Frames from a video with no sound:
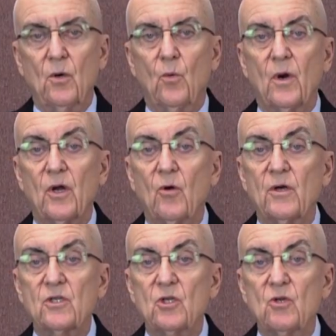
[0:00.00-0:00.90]
We're
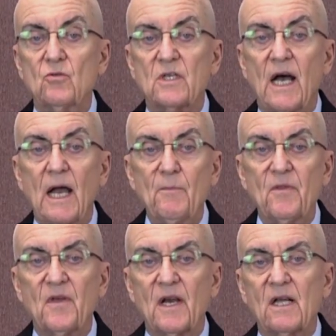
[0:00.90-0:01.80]
going to use a
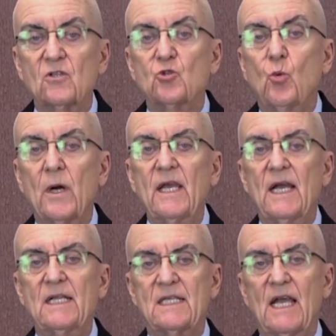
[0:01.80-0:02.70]
hypothetical
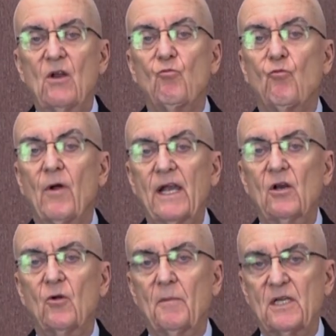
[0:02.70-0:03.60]
28-day
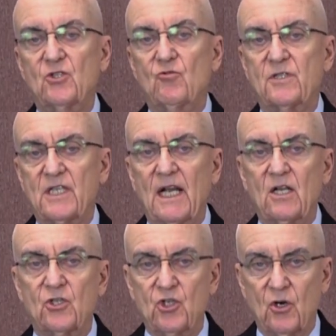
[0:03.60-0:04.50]
regular menstrual
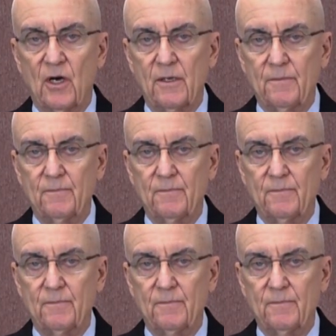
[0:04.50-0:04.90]
cycle chart.